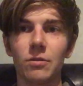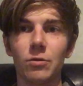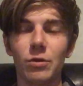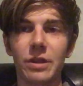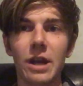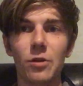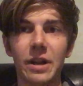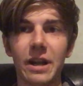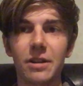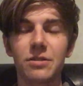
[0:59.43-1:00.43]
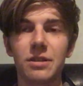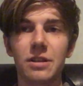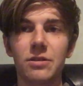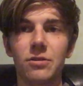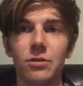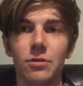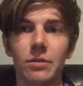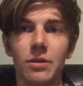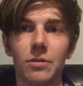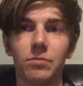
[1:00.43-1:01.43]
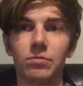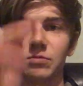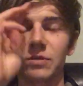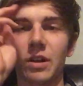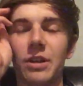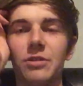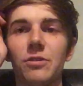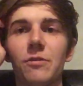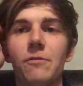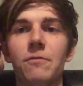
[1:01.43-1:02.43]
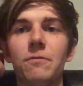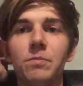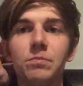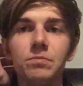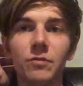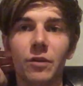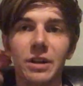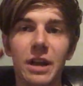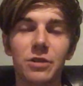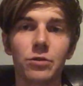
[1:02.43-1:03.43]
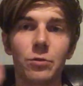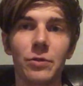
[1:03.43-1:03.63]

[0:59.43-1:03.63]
without access to the kinds of financial